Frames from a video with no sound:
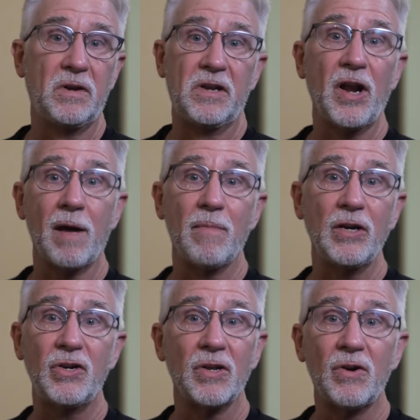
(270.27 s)
Did I
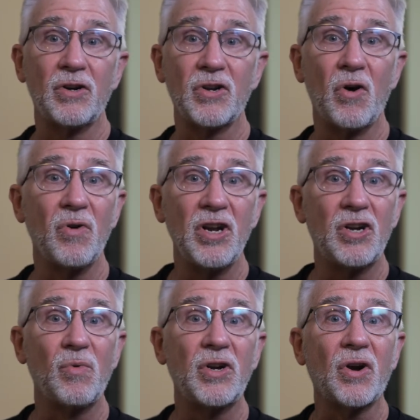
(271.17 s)
mention there's no need
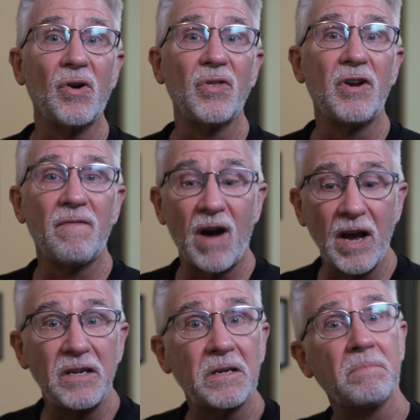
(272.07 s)
to return the
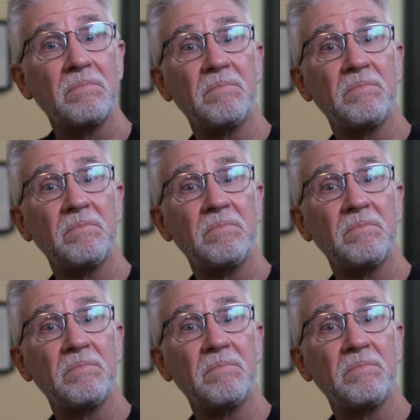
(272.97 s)
device?